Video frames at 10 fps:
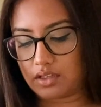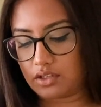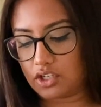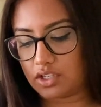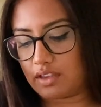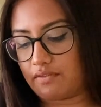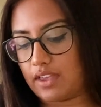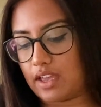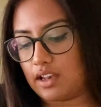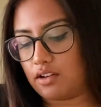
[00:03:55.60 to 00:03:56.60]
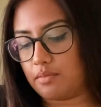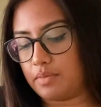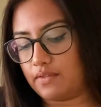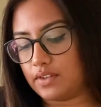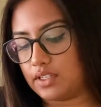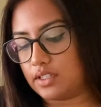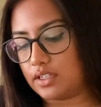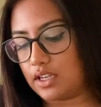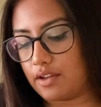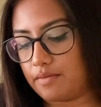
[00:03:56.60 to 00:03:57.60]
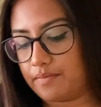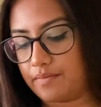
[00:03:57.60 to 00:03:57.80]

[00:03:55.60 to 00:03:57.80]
Just give that a little bit of a stir.